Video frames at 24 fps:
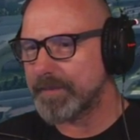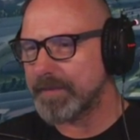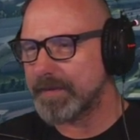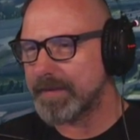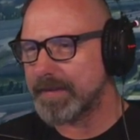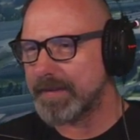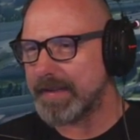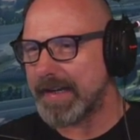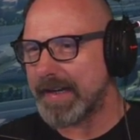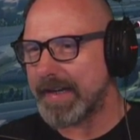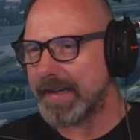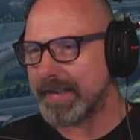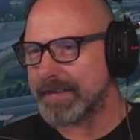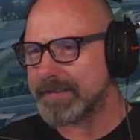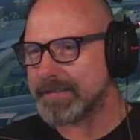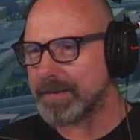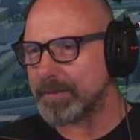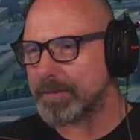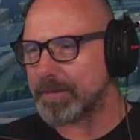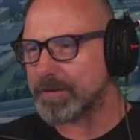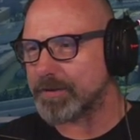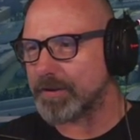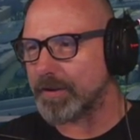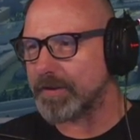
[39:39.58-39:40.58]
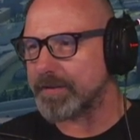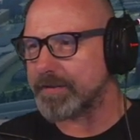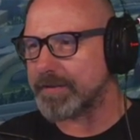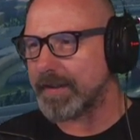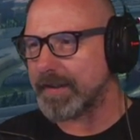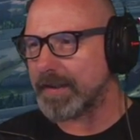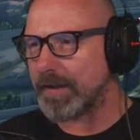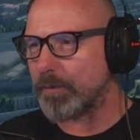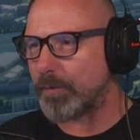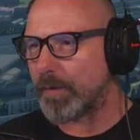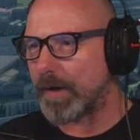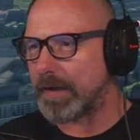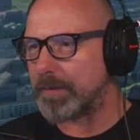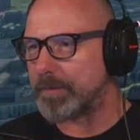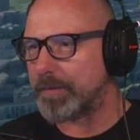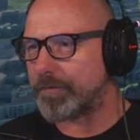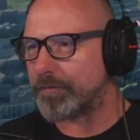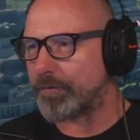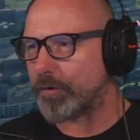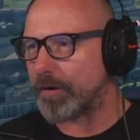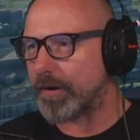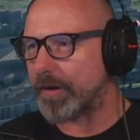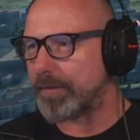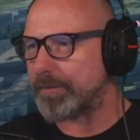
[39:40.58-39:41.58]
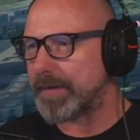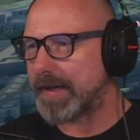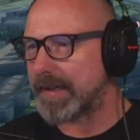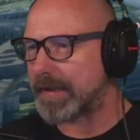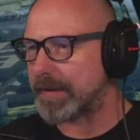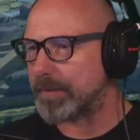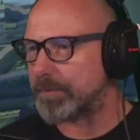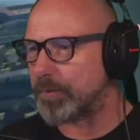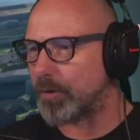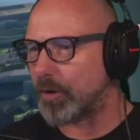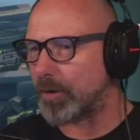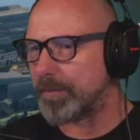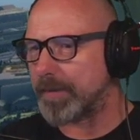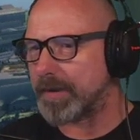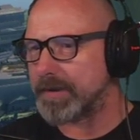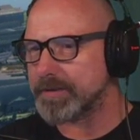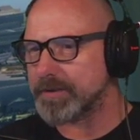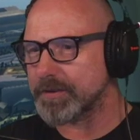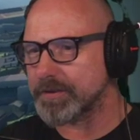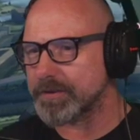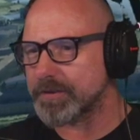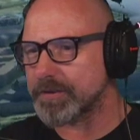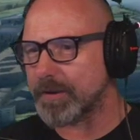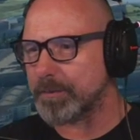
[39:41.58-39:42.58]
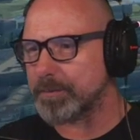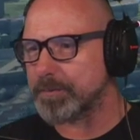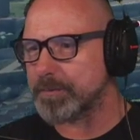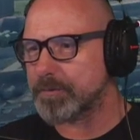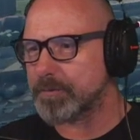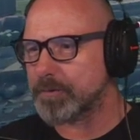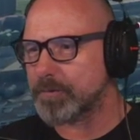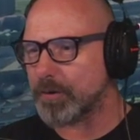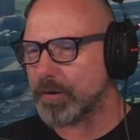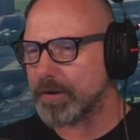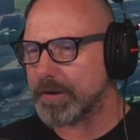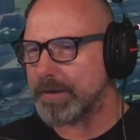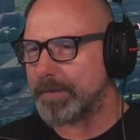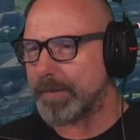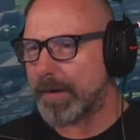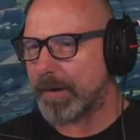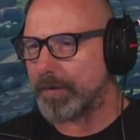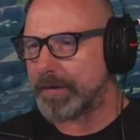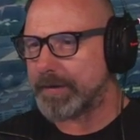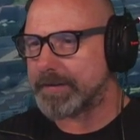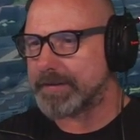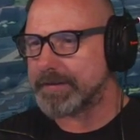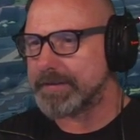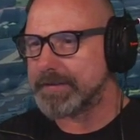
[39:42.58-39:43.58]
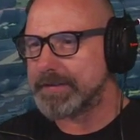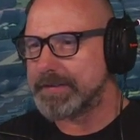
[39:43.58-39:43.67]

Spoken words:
Yeah, except it's gonna take a while before I'm back at Bromma, so stop talking about it.